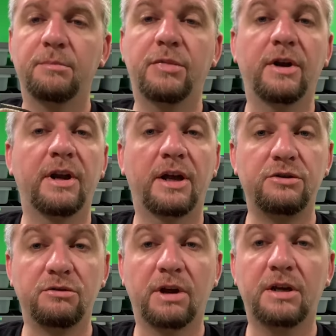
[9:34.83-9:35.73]
but I
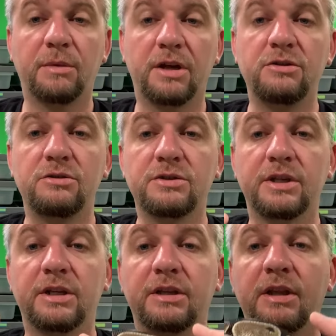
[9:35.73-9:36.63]
do recommend
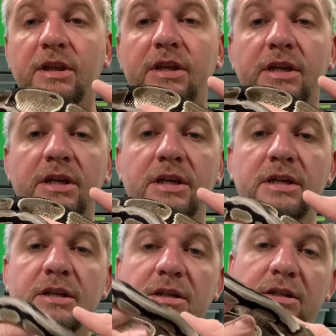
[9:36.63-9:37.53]
using
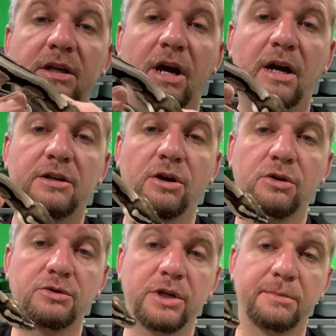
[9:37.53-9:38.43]
the
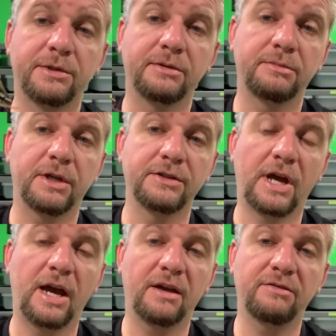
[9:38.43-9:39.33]
cocoa chips because
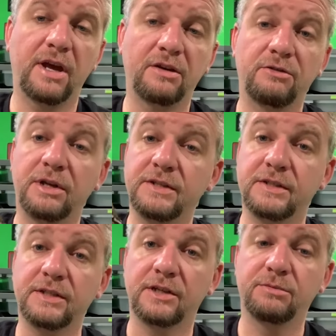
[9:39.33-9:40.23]
I have had great
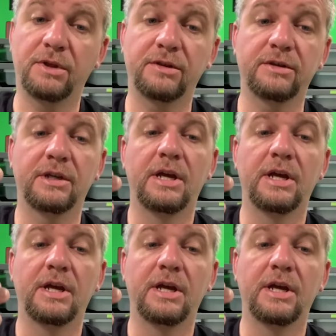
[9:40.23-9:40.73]
success with it.